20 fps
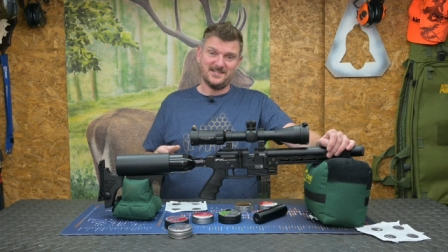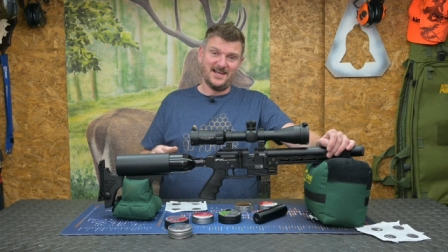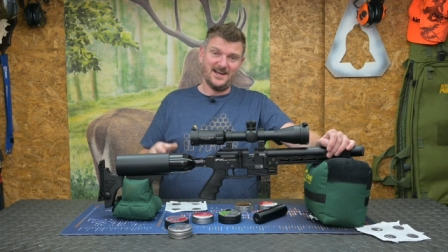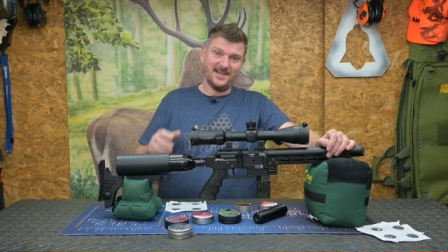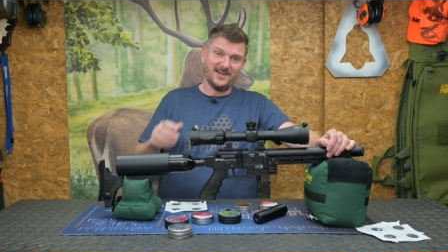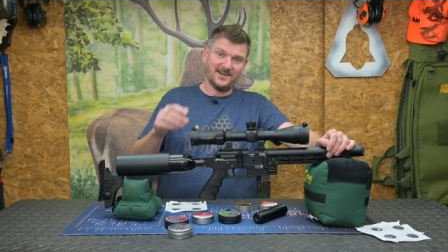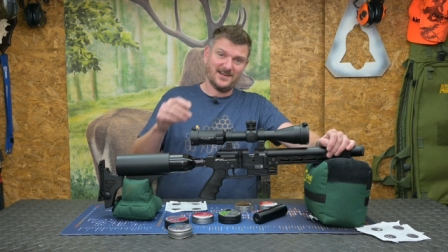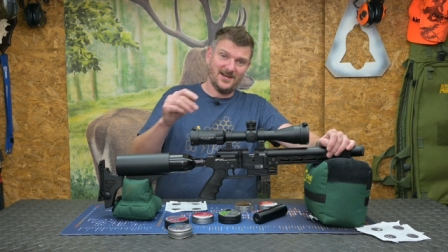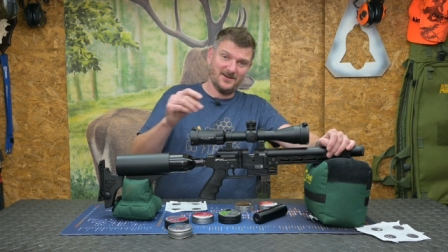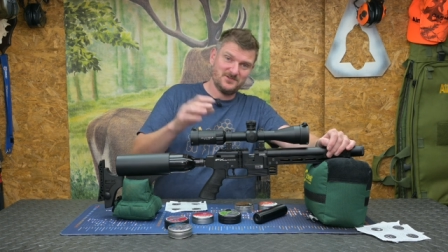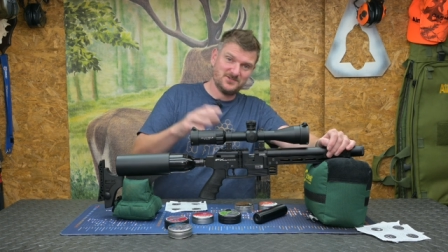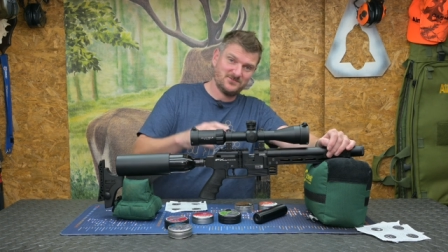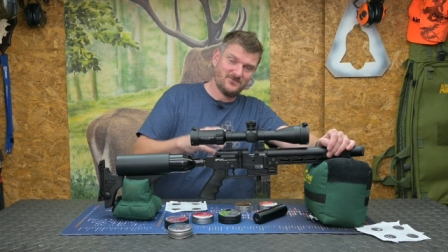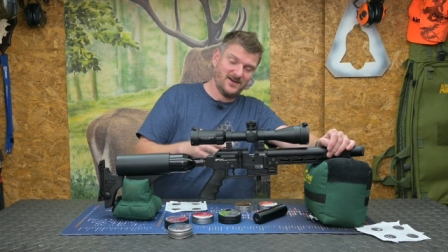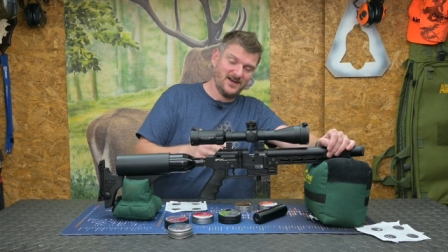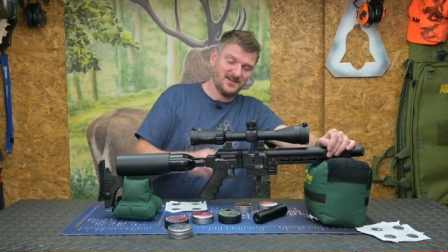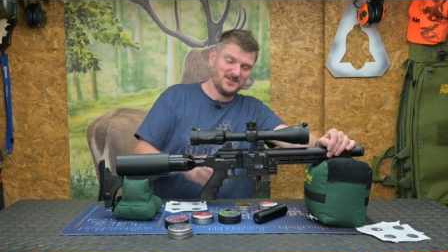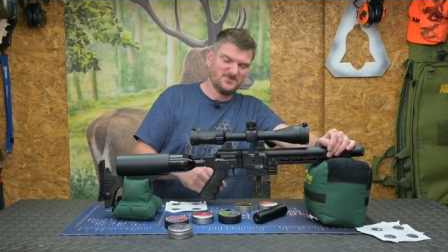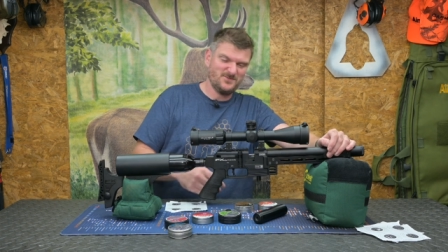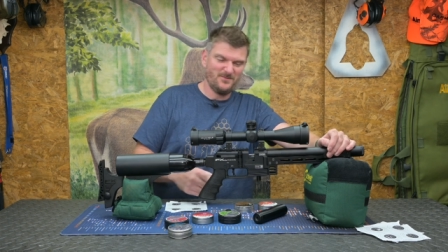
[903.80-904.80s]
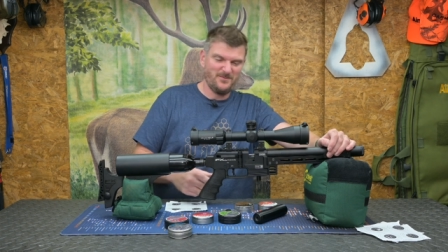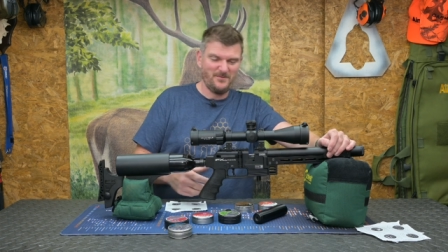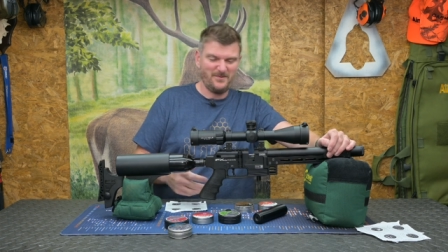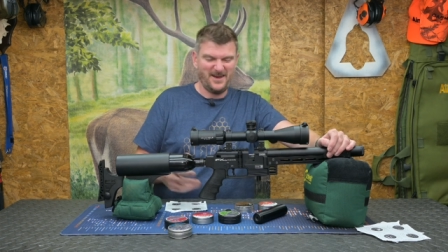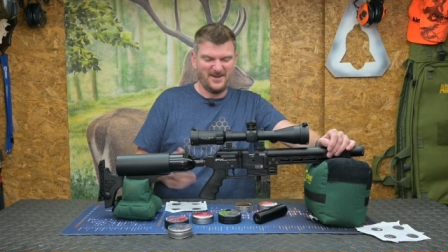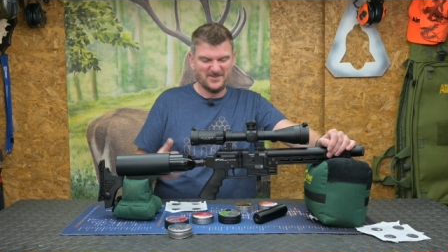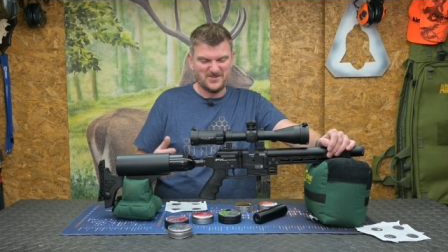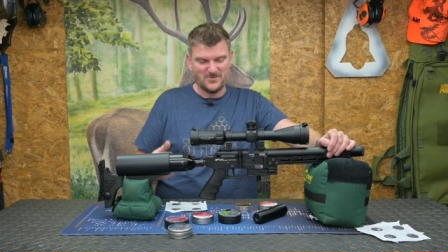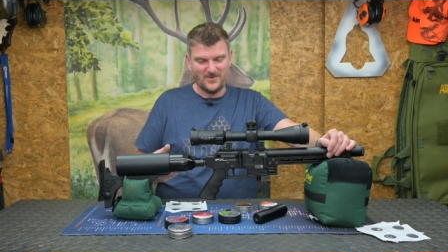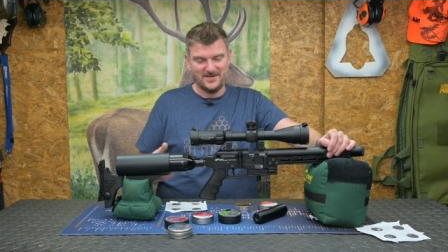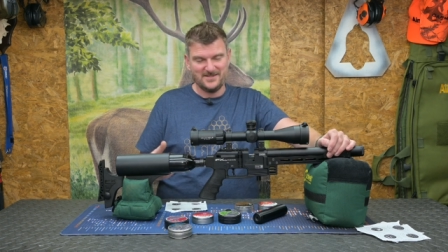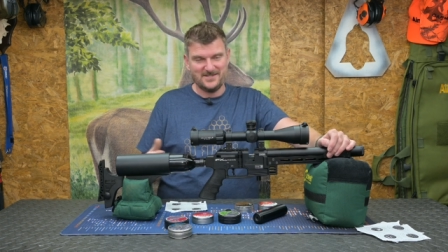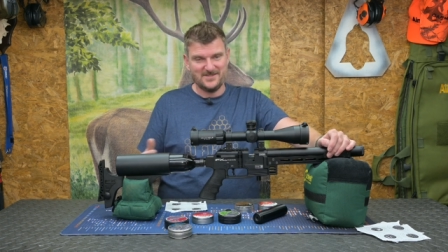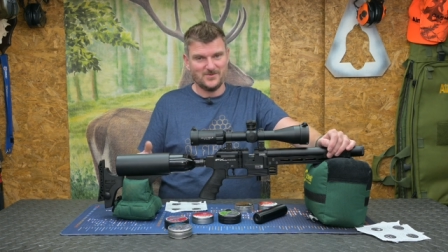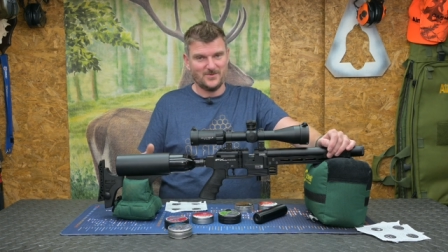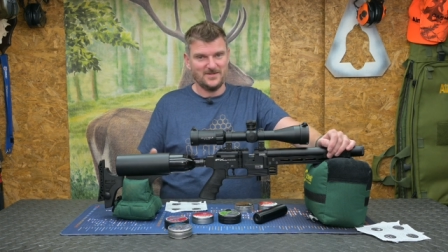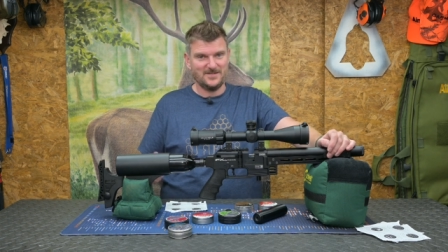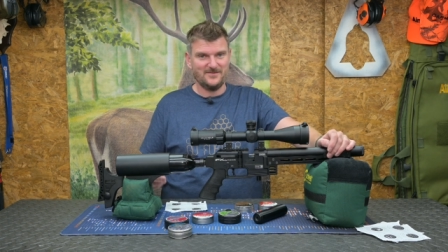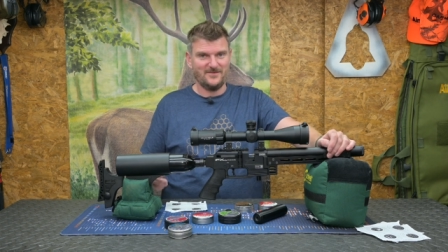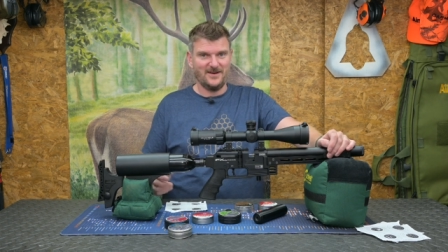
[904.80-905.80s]
slightly closer range, probably about 20,
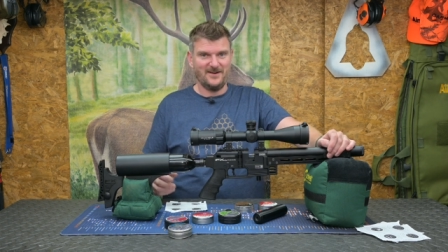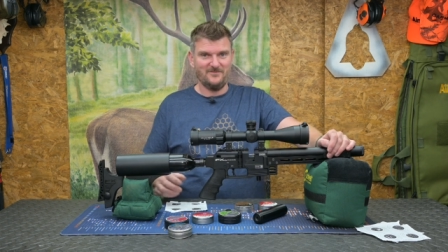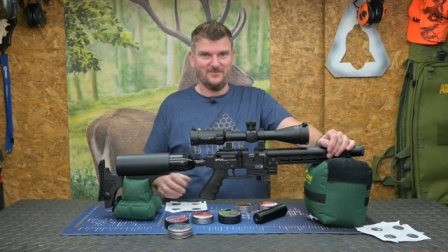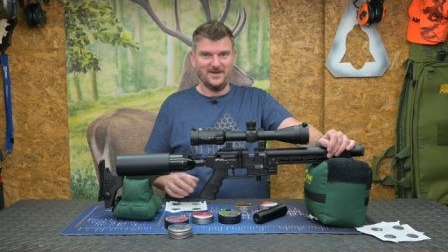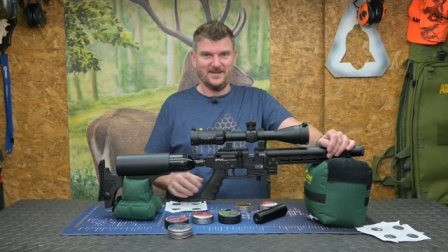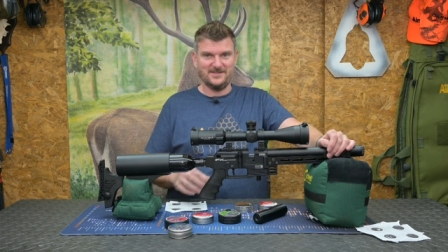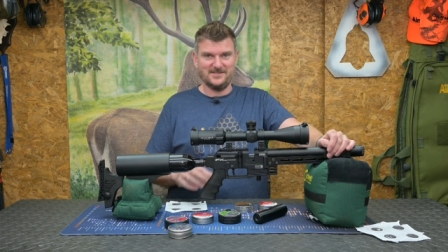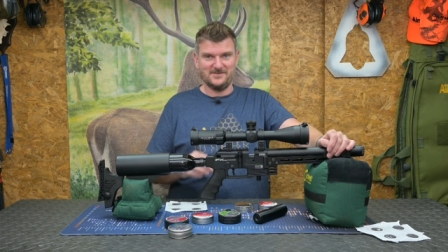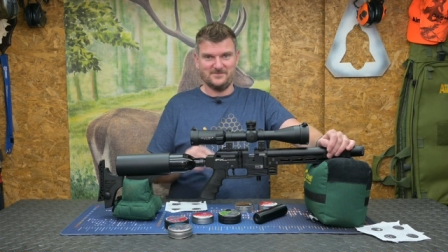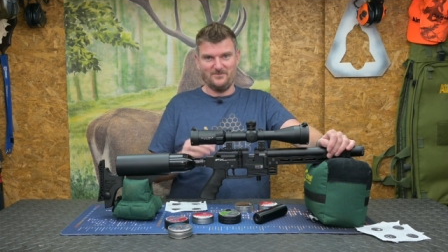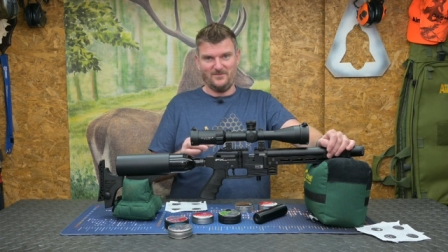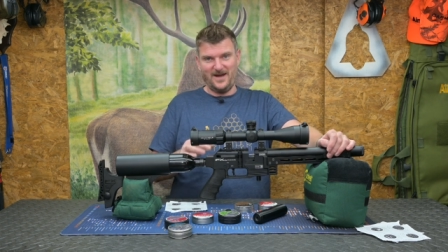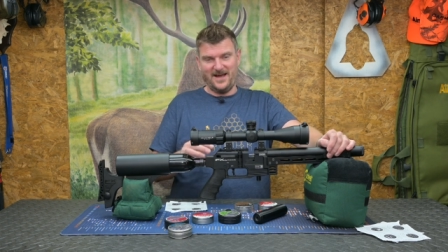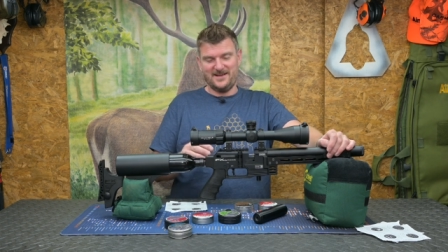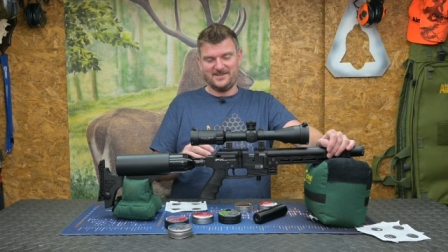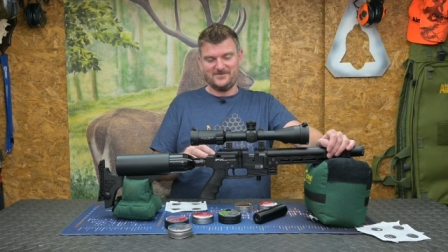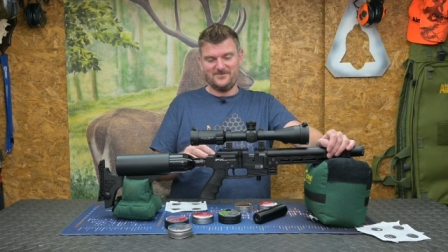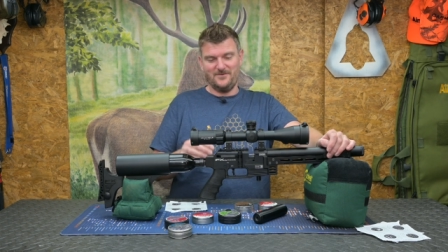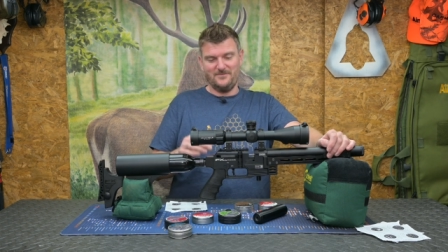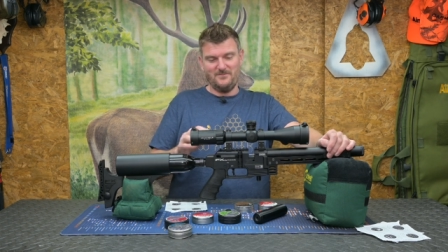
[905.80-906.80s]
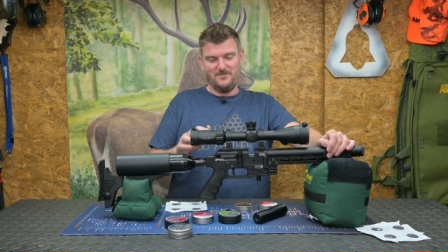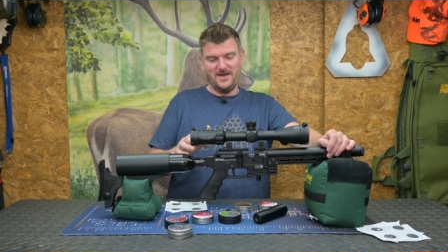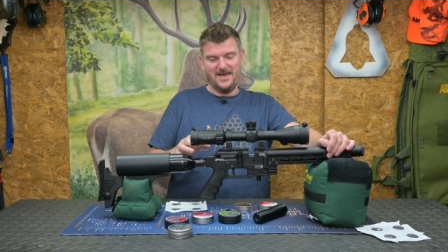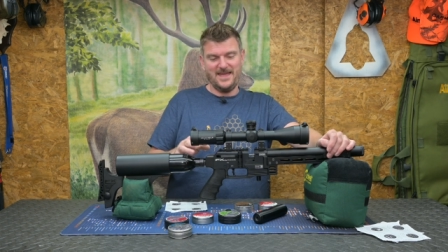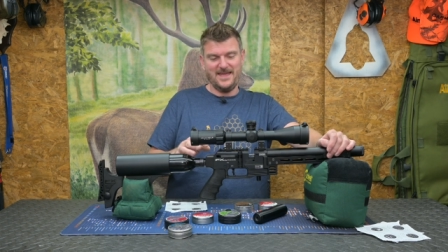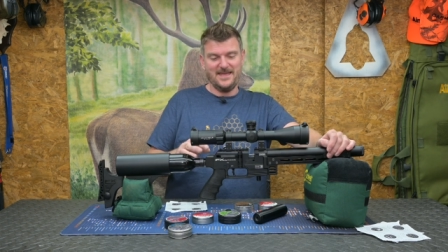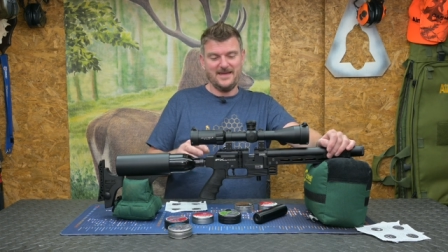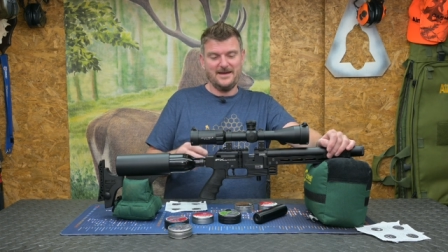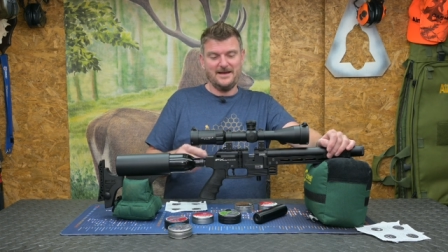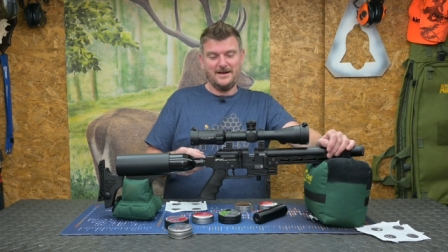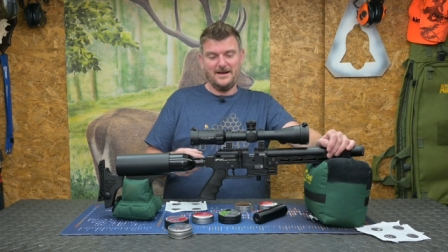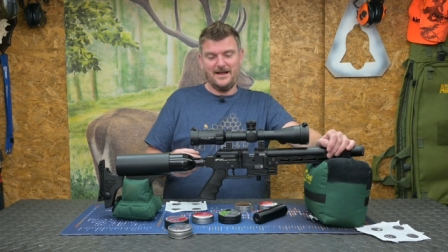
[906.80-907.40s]
25 meters max for me,